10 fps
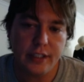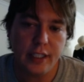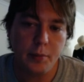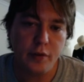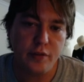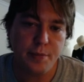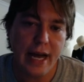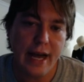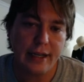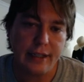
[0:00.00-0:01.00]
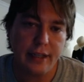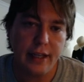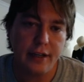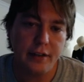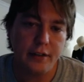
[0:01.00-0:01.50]
king moves back, and
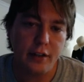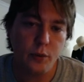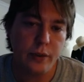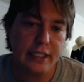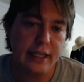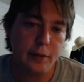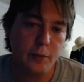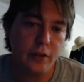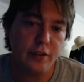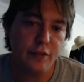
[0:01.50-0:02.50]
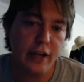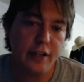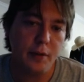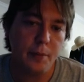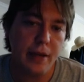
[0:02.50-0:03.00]
then the queen can't really
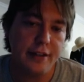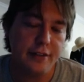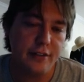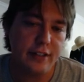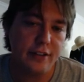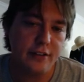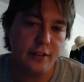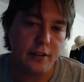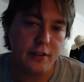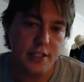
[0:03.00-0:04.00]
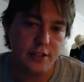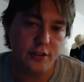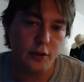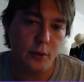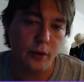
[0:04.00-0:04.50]
find a method to get to
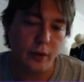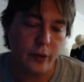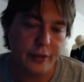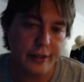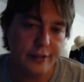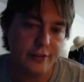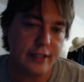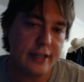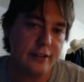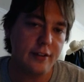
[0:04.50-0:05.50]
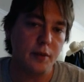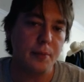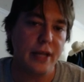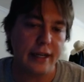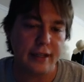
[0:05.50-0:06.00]
g2 or get into the
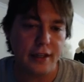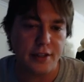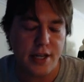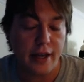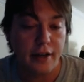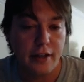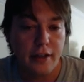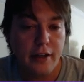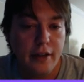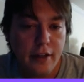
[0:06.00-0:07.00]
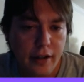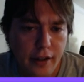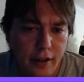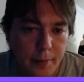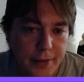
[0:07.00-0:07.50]
black king side.
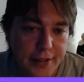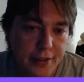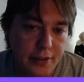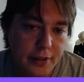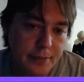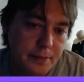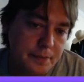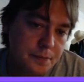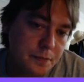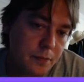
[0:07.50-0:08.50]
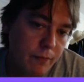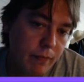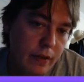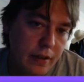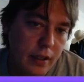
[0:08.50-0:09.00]
Here,
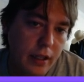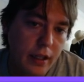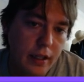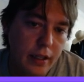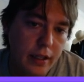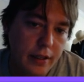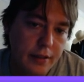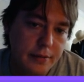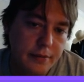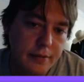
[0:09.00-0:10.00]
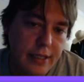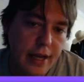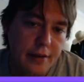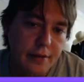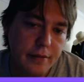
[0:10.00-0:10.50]

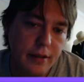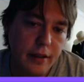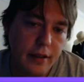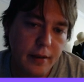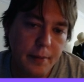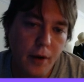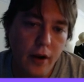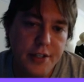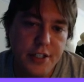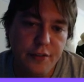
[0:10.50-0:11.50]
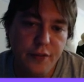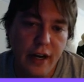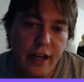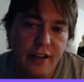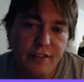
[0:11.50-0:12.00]
yeah. On
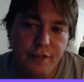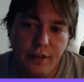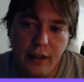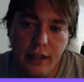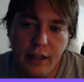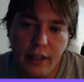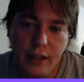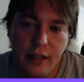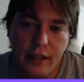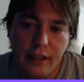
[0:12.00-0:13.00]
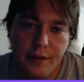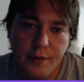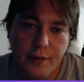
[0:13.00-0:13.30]
g5,